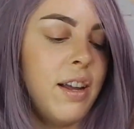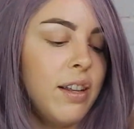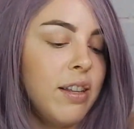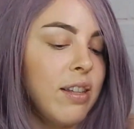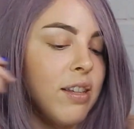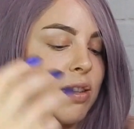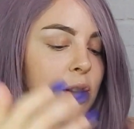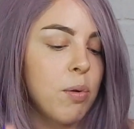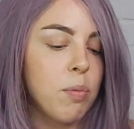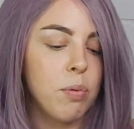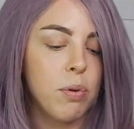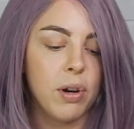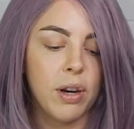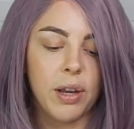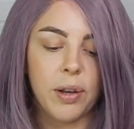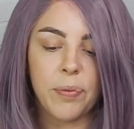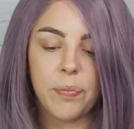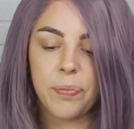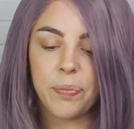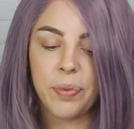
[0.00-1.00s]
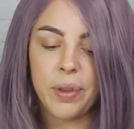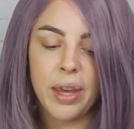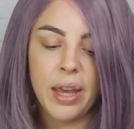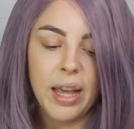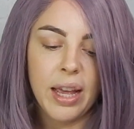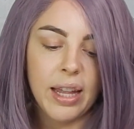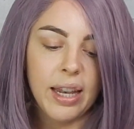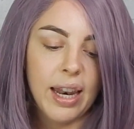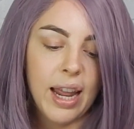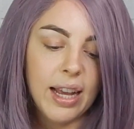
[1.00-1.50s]
It's so pretty.
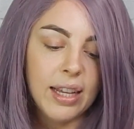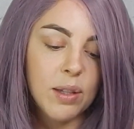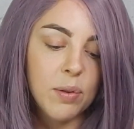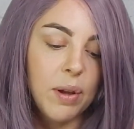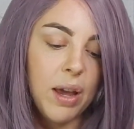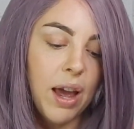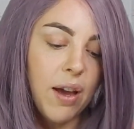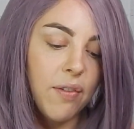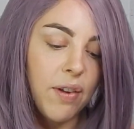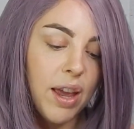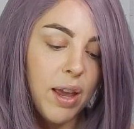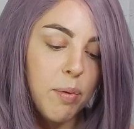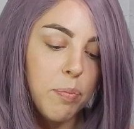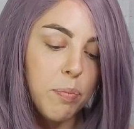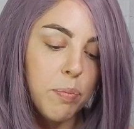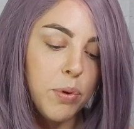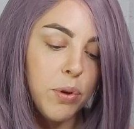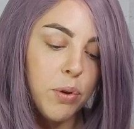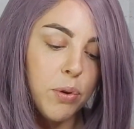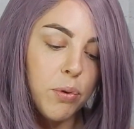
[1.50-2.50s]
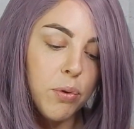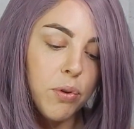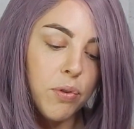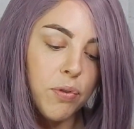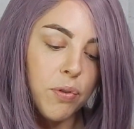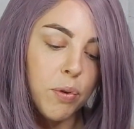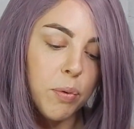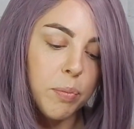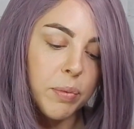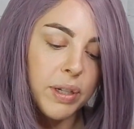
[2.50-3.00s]
Next, we have a
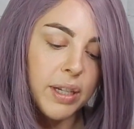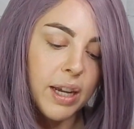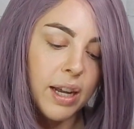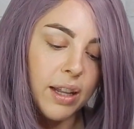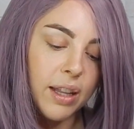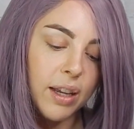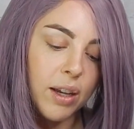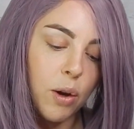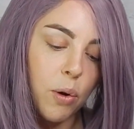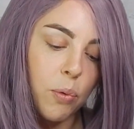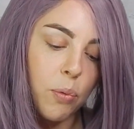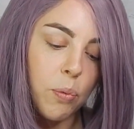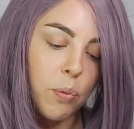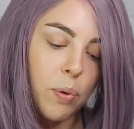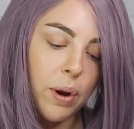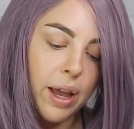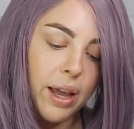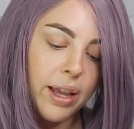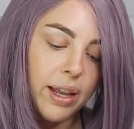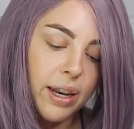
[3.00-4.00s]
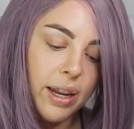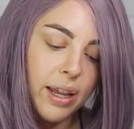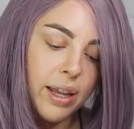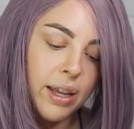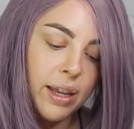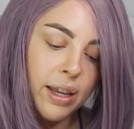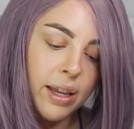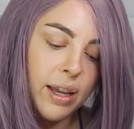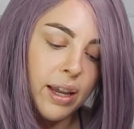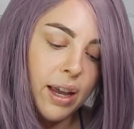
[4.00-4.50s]
beautiful metallic red.
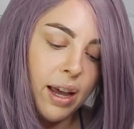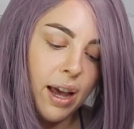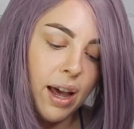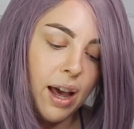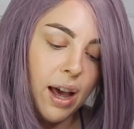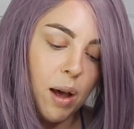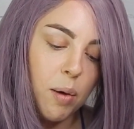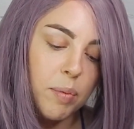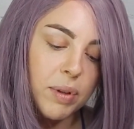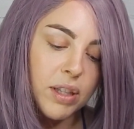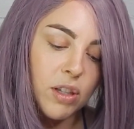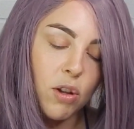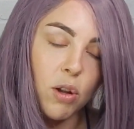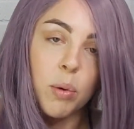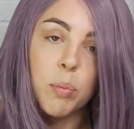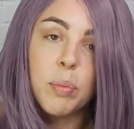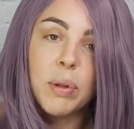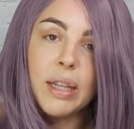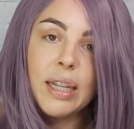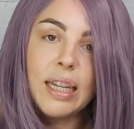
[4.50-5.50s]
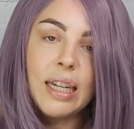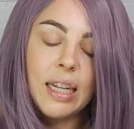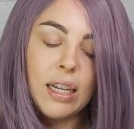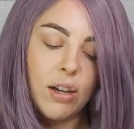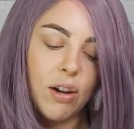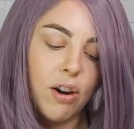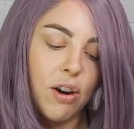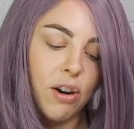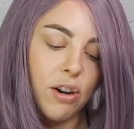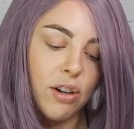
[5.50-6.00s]
It's called Bleeding
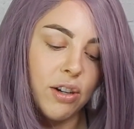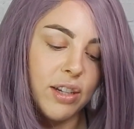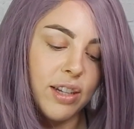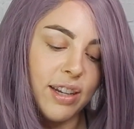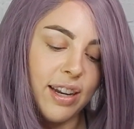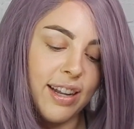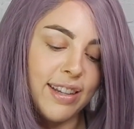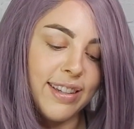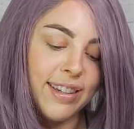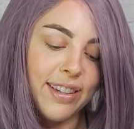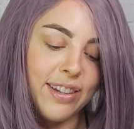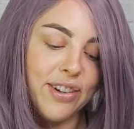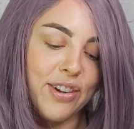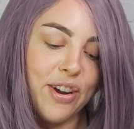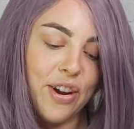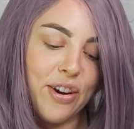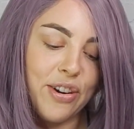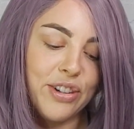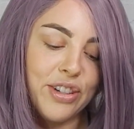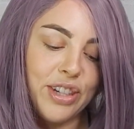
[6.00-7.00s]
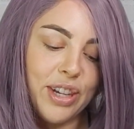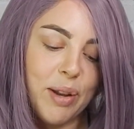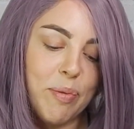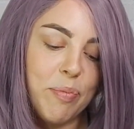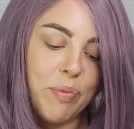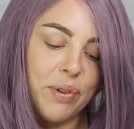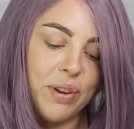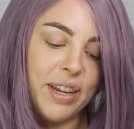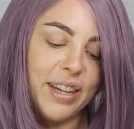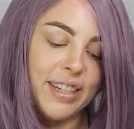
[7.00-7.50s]
Heart. It has a little
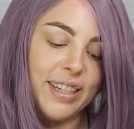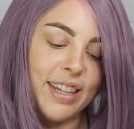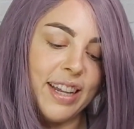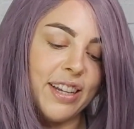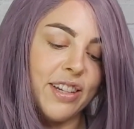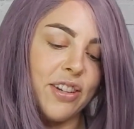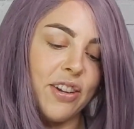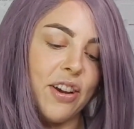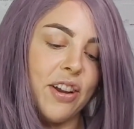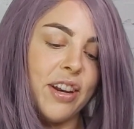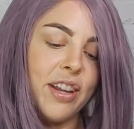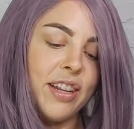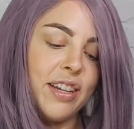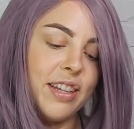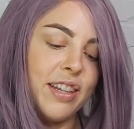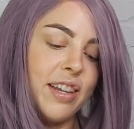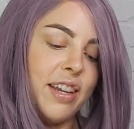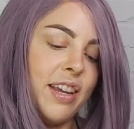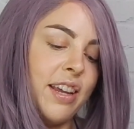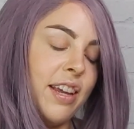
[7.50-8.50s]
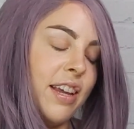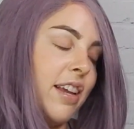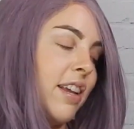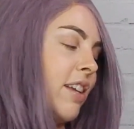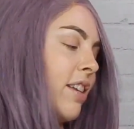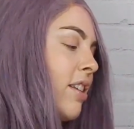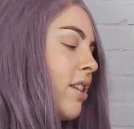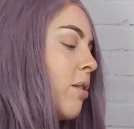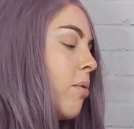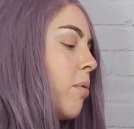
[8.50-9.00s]
heart-shaped indent on it.
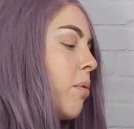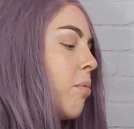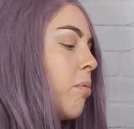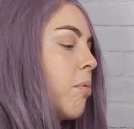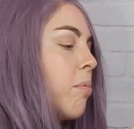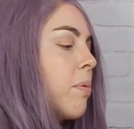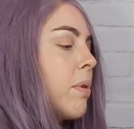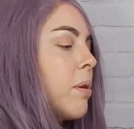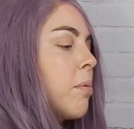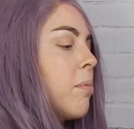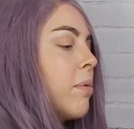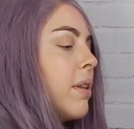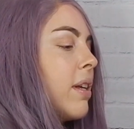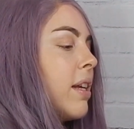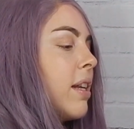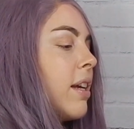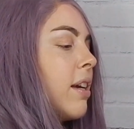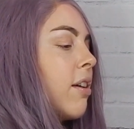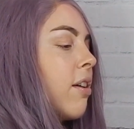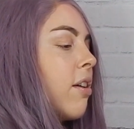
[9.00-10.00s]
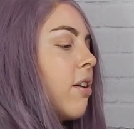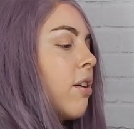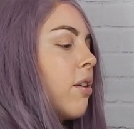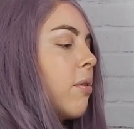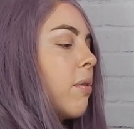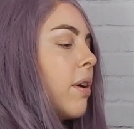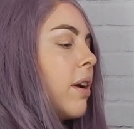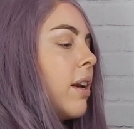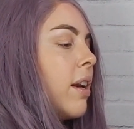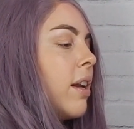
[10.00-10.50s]
So we will put Bleeding Heart
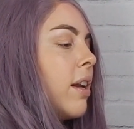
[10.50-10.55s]
right